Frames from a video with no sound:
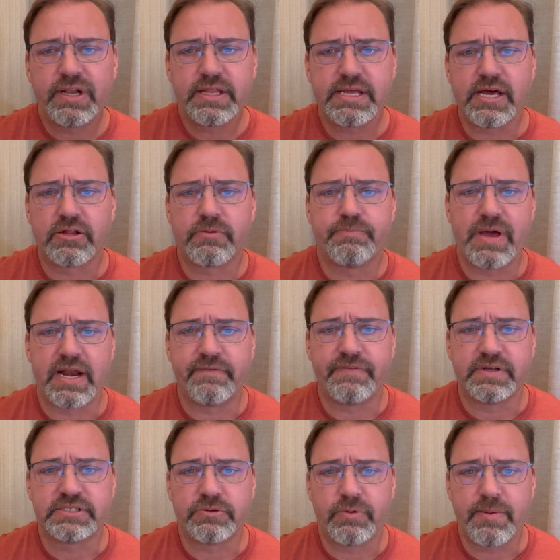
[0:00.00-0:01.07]
of the other
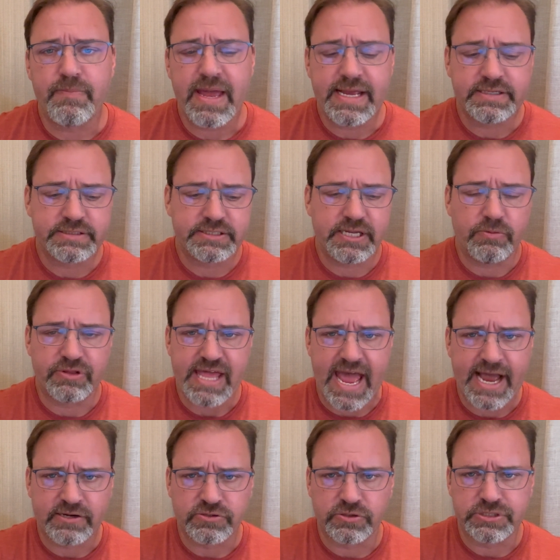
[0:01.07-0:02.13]
benefits that we may see with
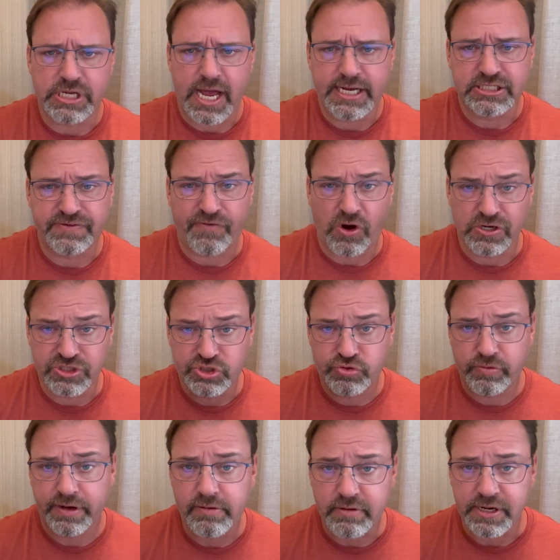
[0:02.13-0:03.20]
exercise as far as
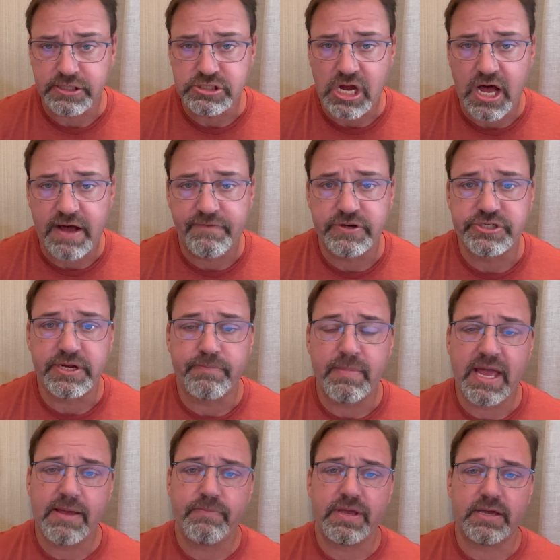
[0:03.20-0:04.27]
triggering autophagy
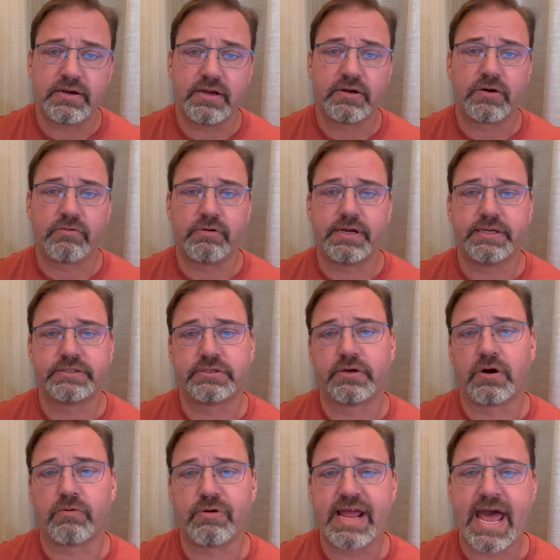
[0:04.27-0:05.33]
may be an increase in
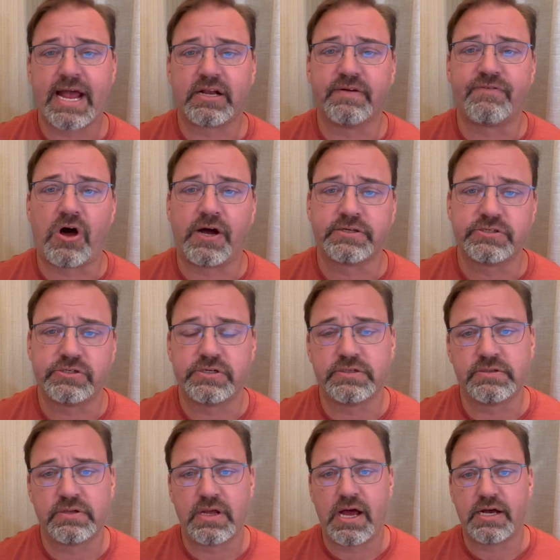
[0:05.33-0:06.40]
our reactive
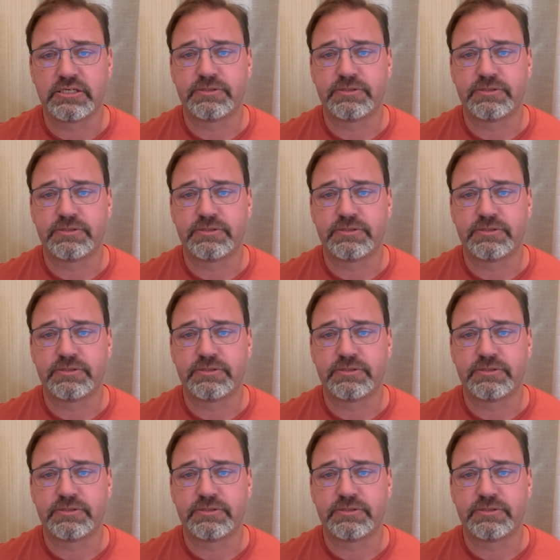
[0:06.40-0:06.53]
oxygen uh,